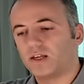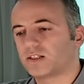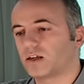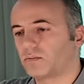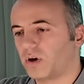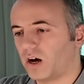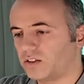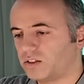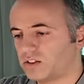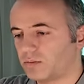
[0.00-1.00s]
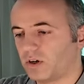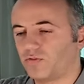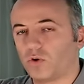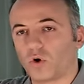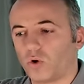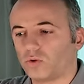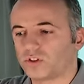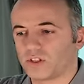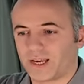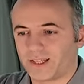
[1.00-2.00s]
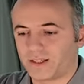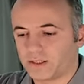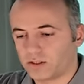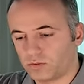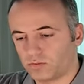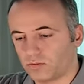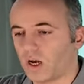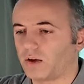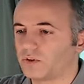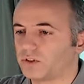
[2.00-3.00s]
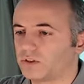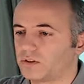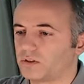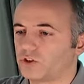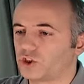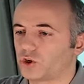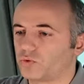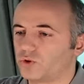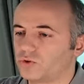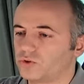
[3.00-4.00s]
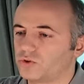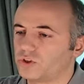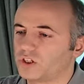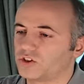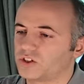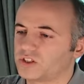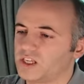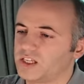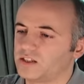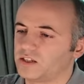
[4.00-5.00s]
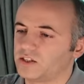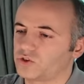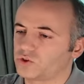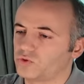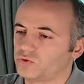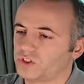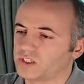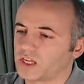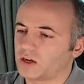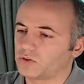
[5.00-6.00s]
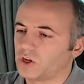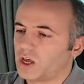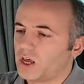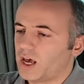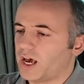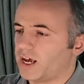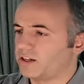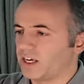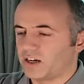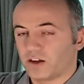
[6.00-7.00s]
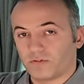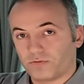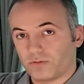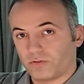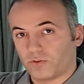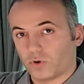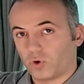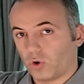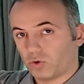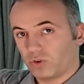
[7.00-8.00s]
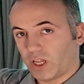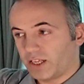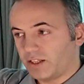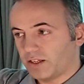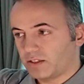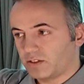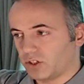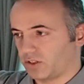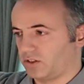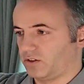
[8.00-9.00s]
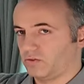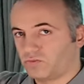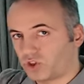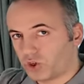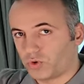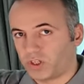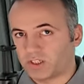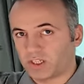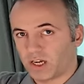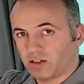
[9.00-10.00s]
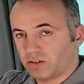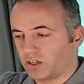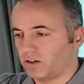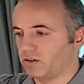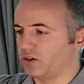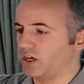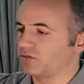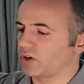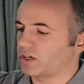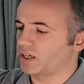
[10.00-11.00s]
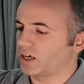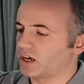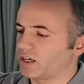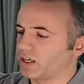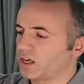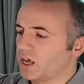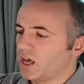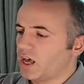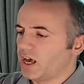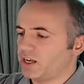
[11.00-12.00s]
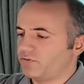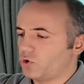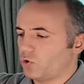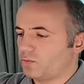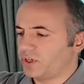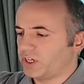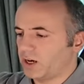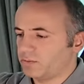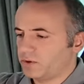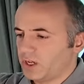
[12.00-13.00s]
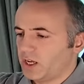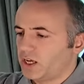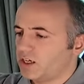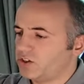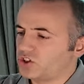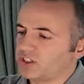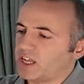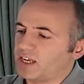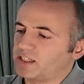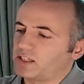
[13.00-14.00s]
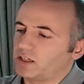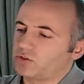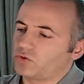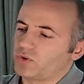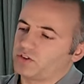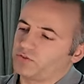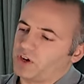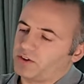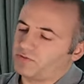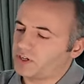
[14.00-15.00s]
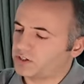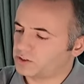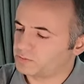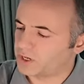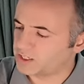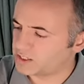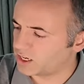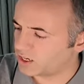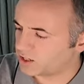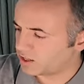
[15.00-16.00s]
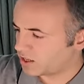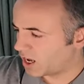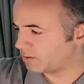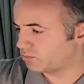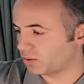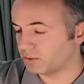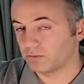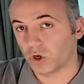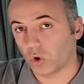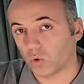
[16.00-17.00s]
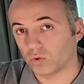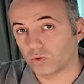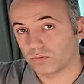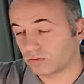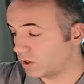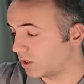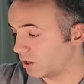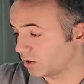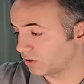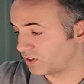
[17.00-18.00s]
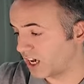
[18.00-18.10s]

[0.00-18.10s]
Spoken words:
some other smartphone holders like this, I will show you. You can just easily screw this down and get it a phone holder like this, just a shooting style, running and gunning. And if you open it up, it just extends around 5 finger space, and it can probably hold a lot of